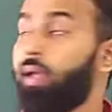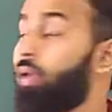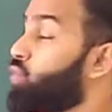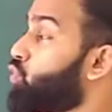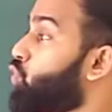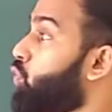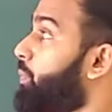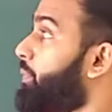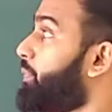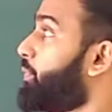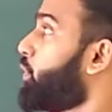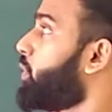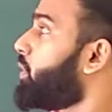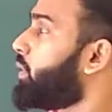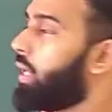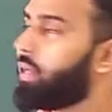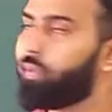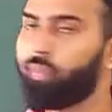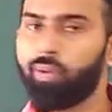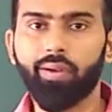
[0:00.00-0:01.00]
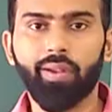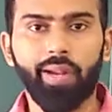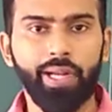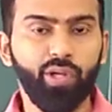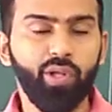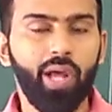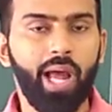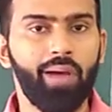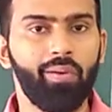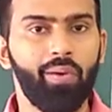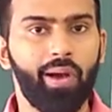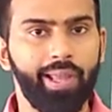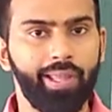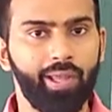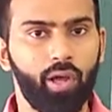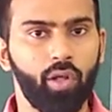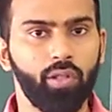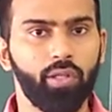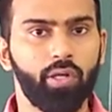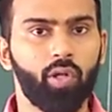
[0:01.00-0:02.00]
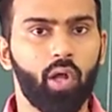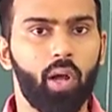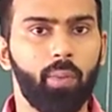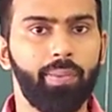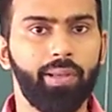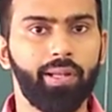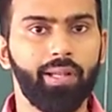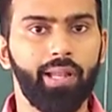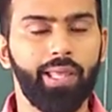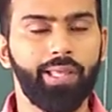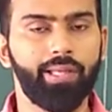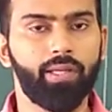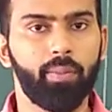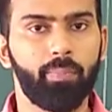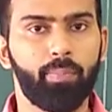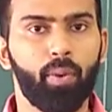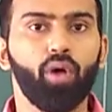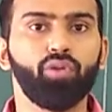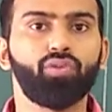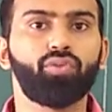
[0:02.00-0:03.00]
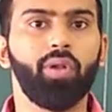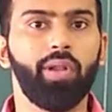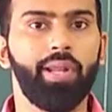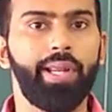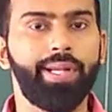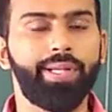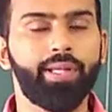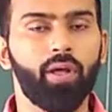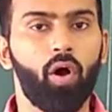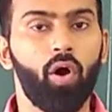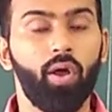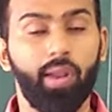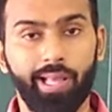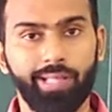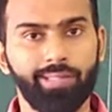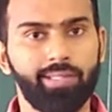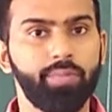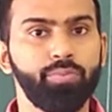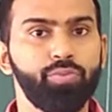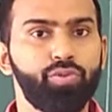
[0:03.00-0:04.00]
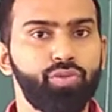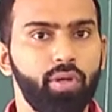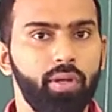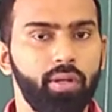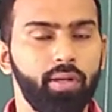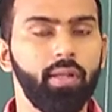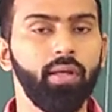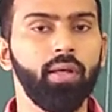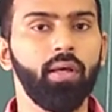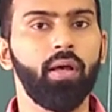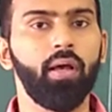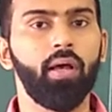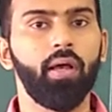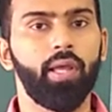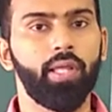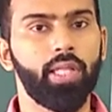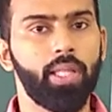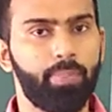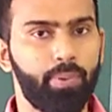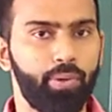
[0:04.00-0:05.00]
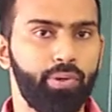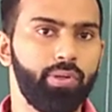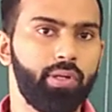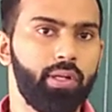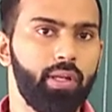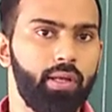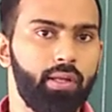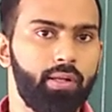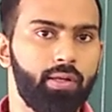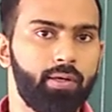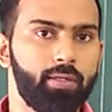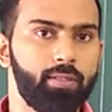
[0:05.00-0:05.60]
So before that, we'll try to have an idea on the topic like a postulate or assumption in the particular